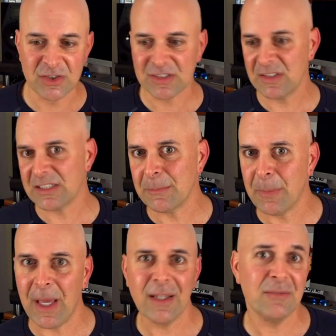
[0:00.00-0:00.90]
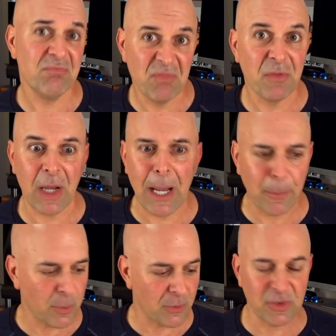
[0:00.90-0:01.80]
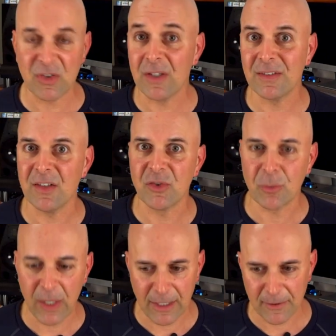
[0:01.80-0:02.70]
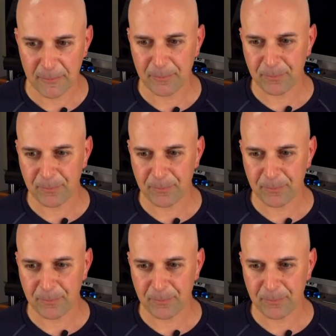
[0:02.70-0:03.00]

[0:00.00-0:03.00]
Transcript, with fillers: Just listen back, and if you're happy with the results, that's great.